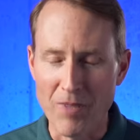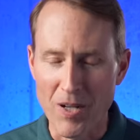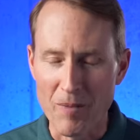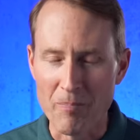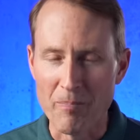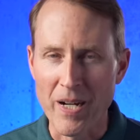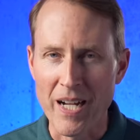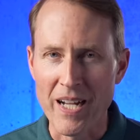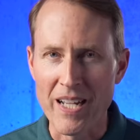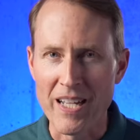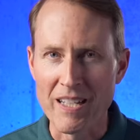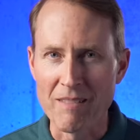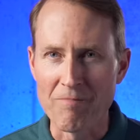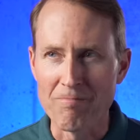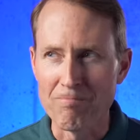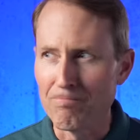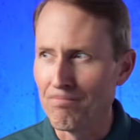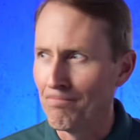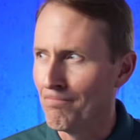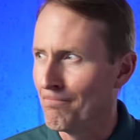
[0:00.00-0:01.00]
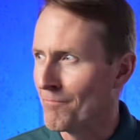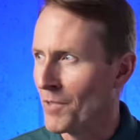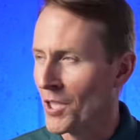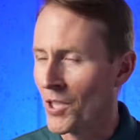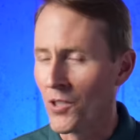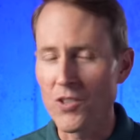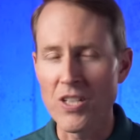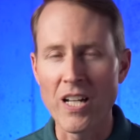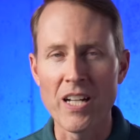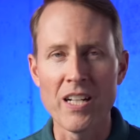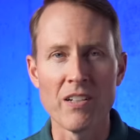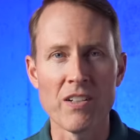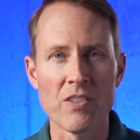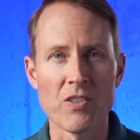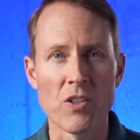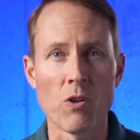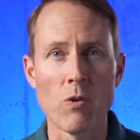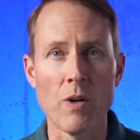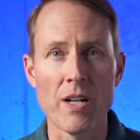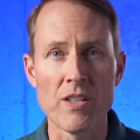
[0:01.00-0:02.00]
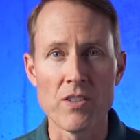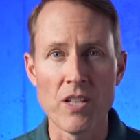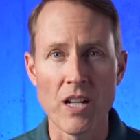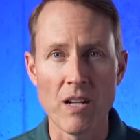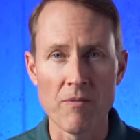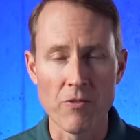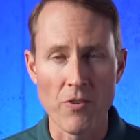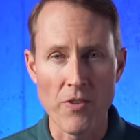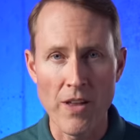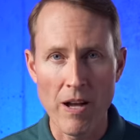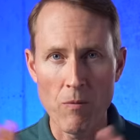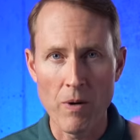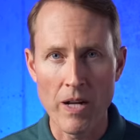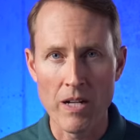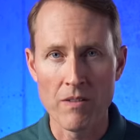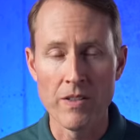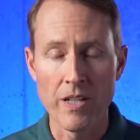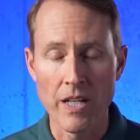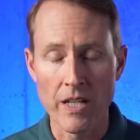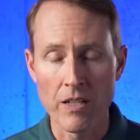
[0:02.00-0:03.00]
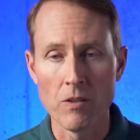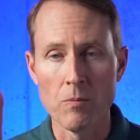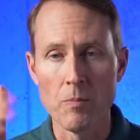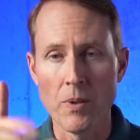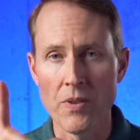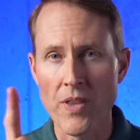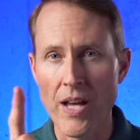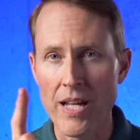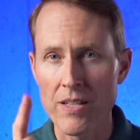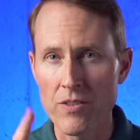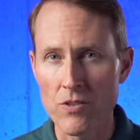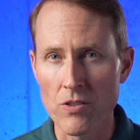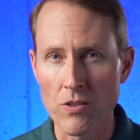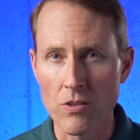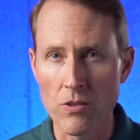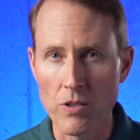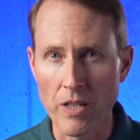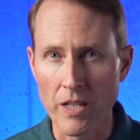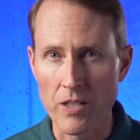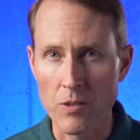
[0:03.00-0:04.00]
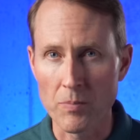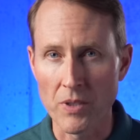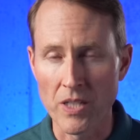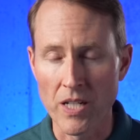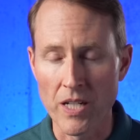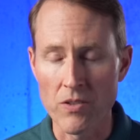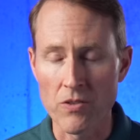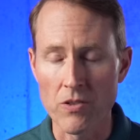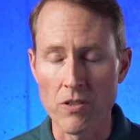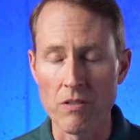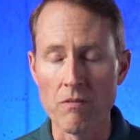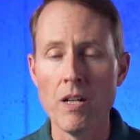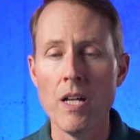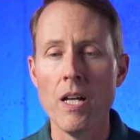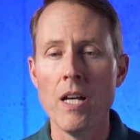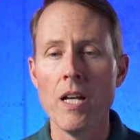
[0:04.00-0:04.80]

my little set here isn't quite set up for that wide of an angle, but that's the whole explanation.